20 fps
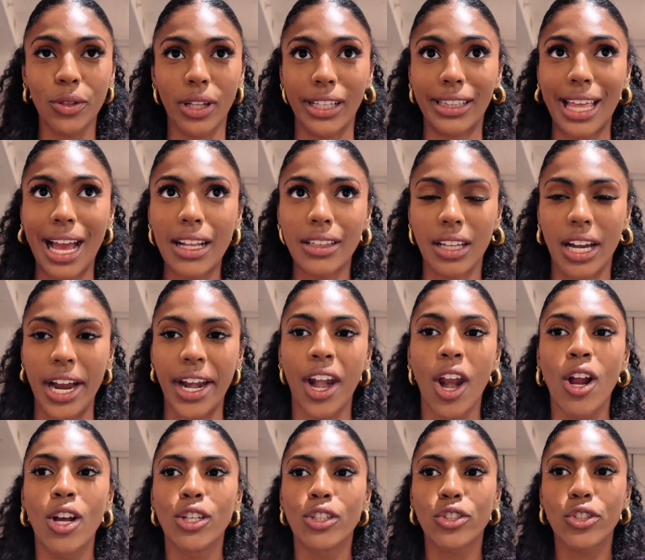Like, that line.
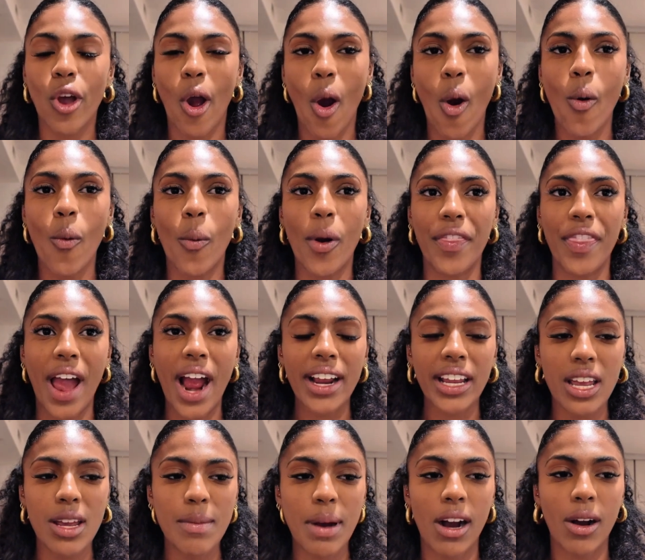So when that
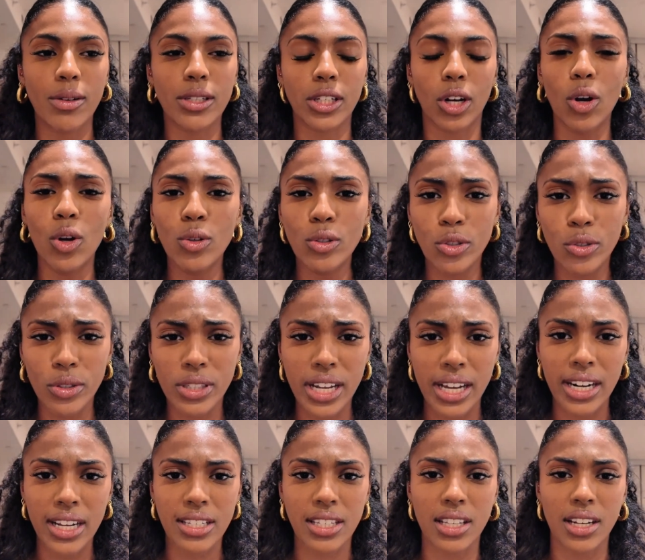came out, I was like, oh, who's Duke
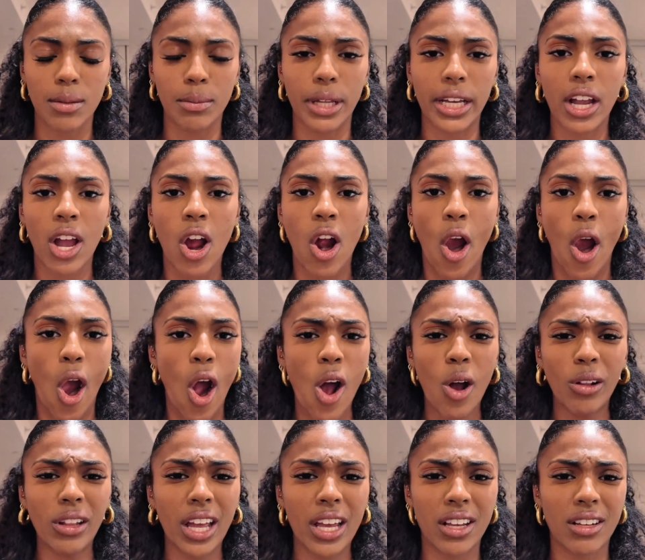Dennis? And then I'm like,
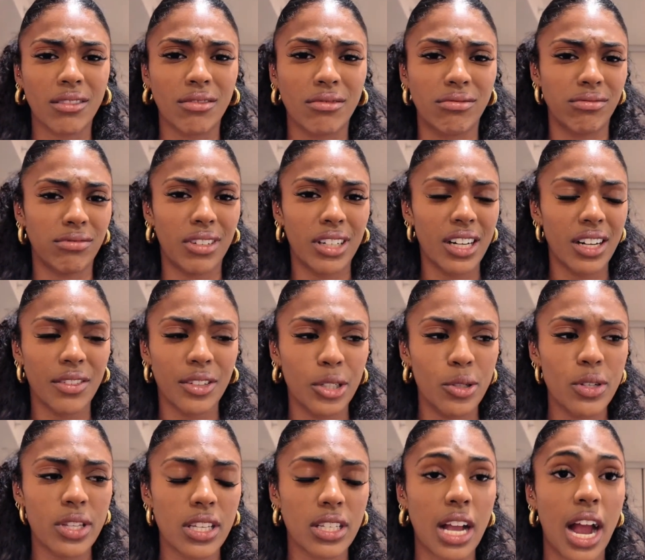oh, like, whatever,
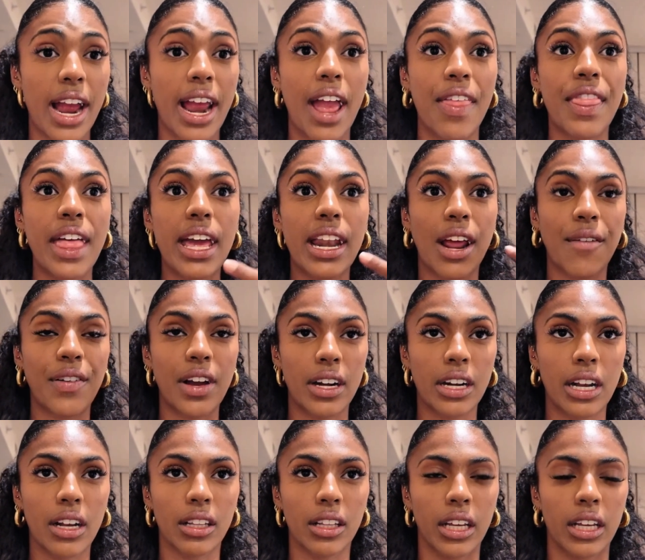who's this guy? And then I found
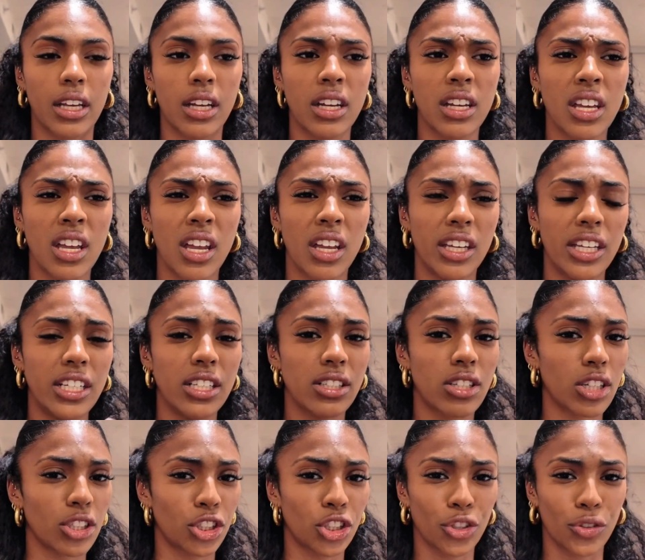out, like, he
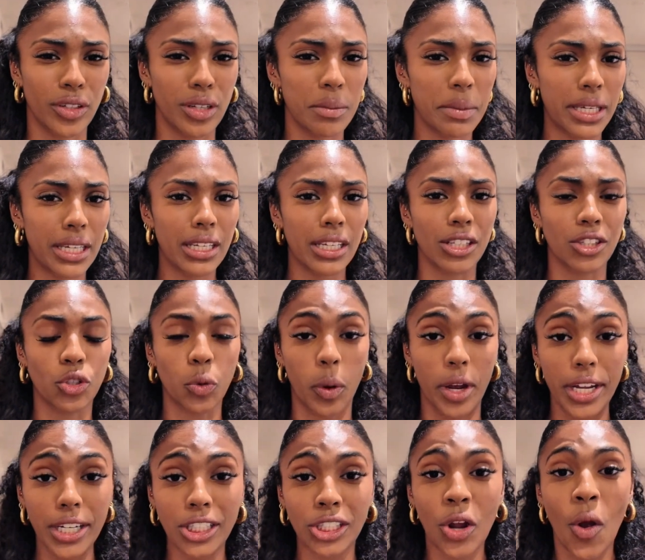does streaming and
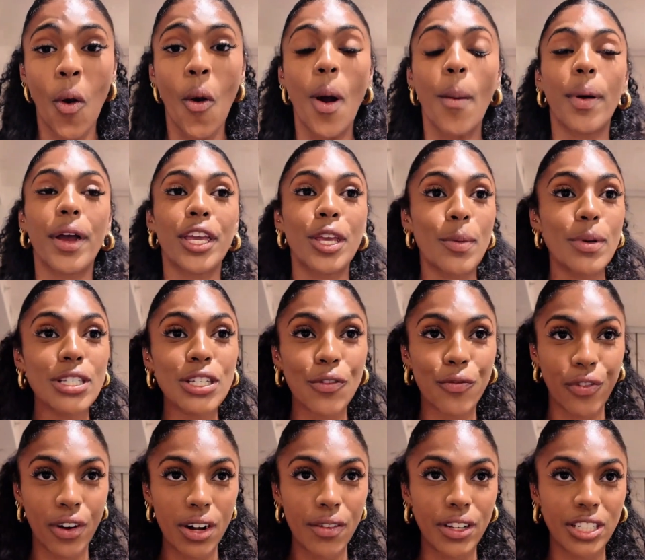Twitch, but he was in
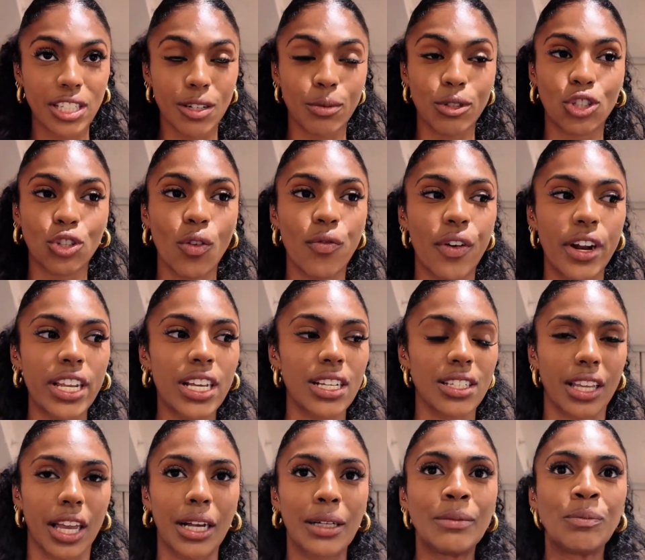front of us and it was so funny because
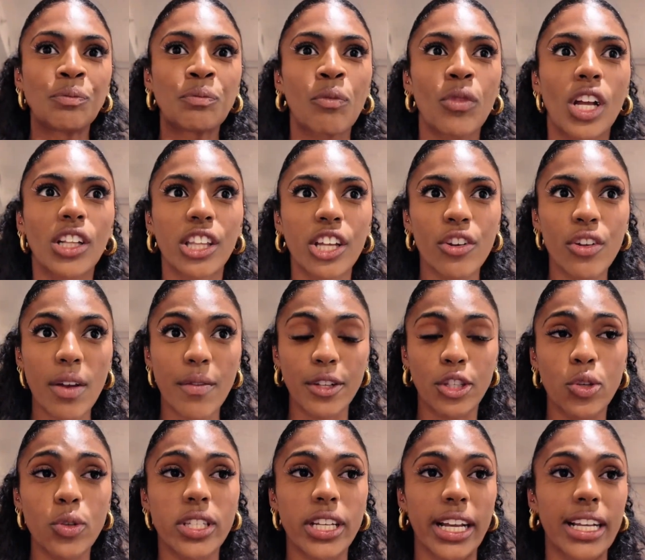like literally every
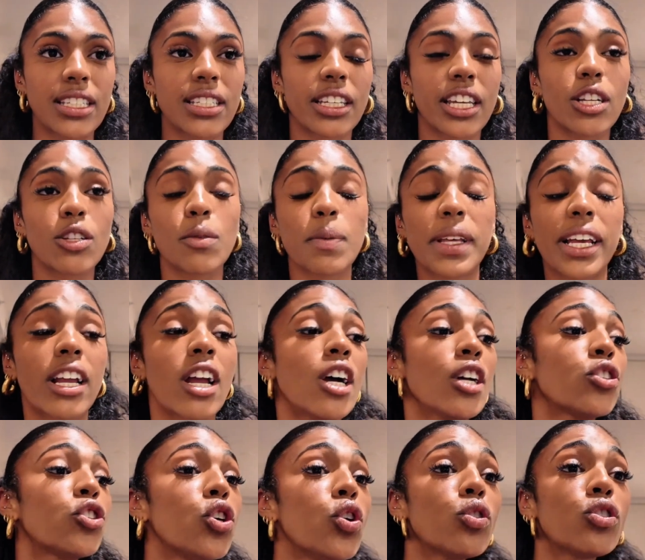2 seconds the kids would be like,
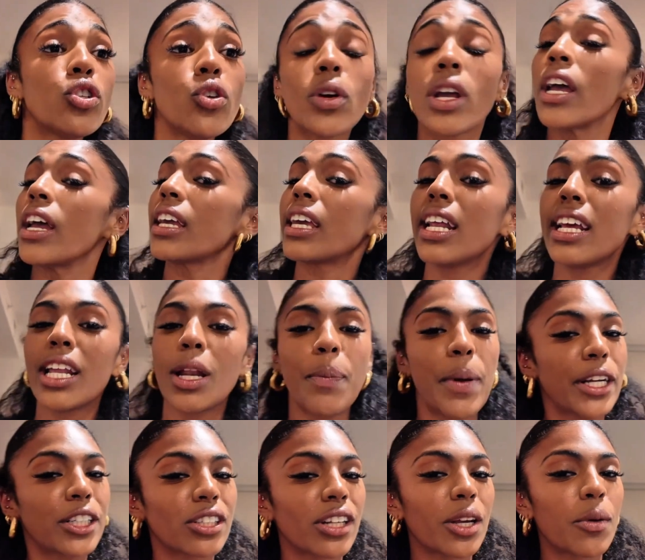Duke, can I get a
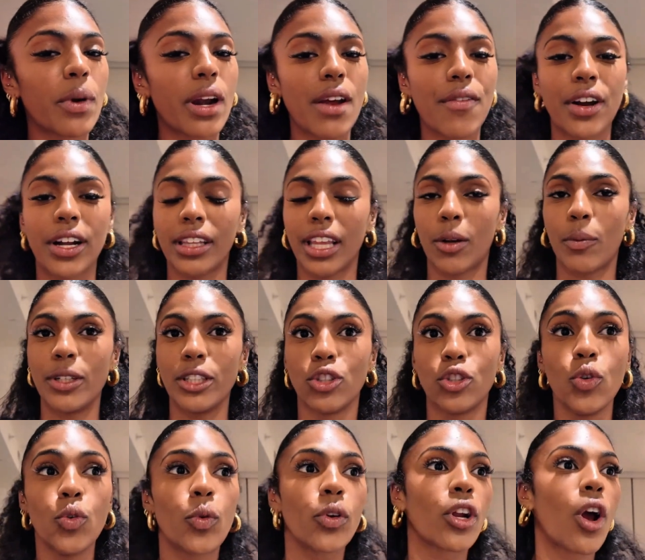picture? Like whatever. And like when
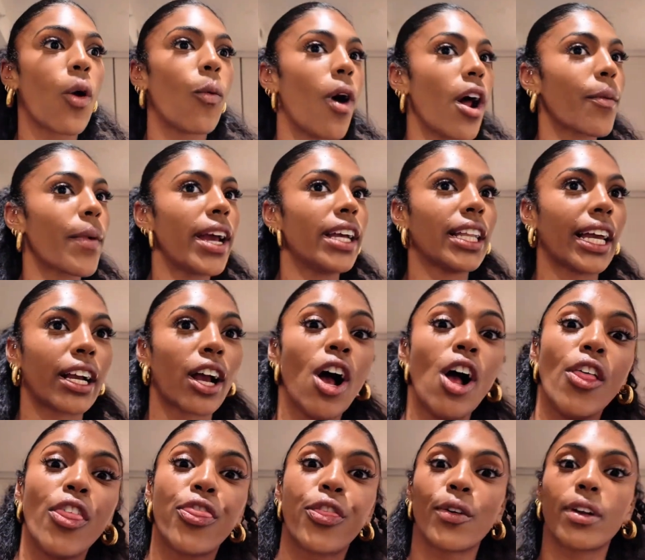Duke would go one way, like
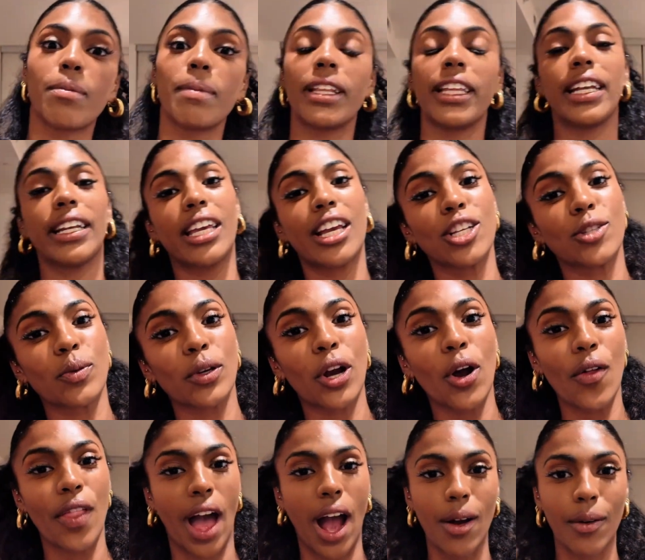30 million kids would
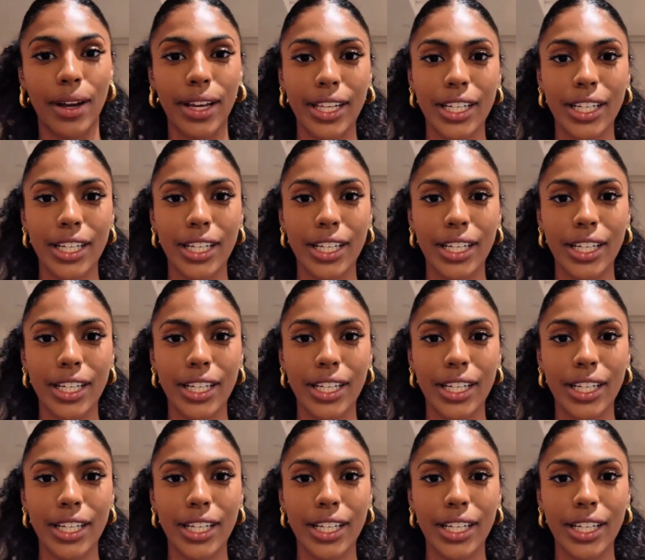go that way.